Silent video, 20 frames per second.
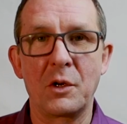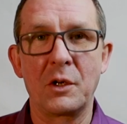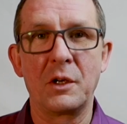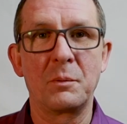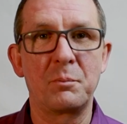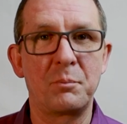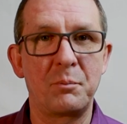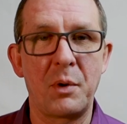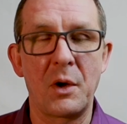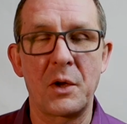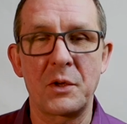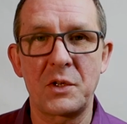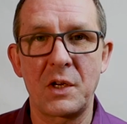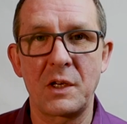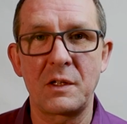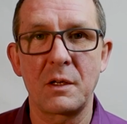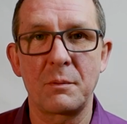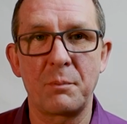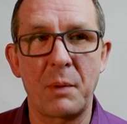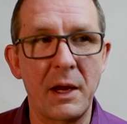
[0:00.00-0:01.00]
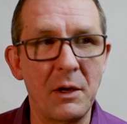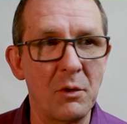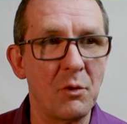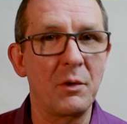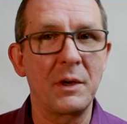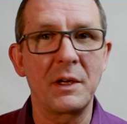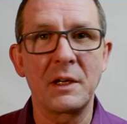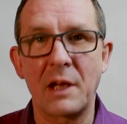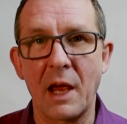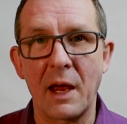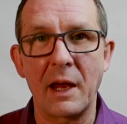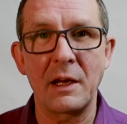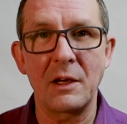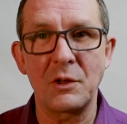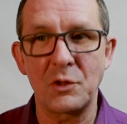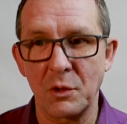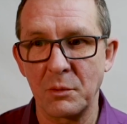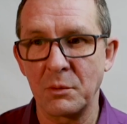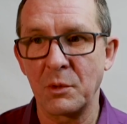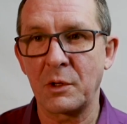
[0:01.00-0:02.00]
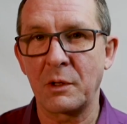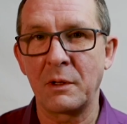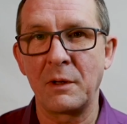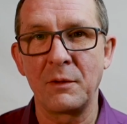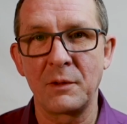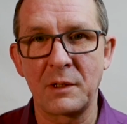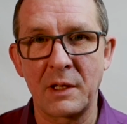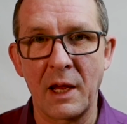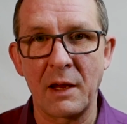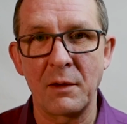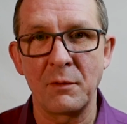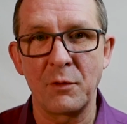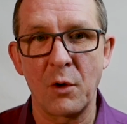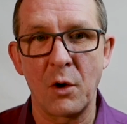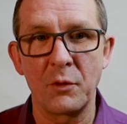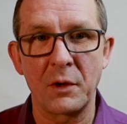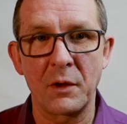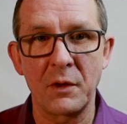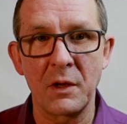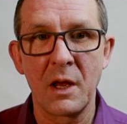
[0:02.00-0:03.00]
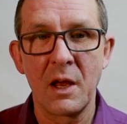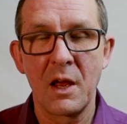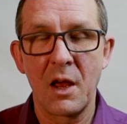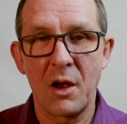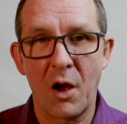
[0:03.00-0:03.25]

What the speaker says: to participate or engage, or I'm not going to get involved in it.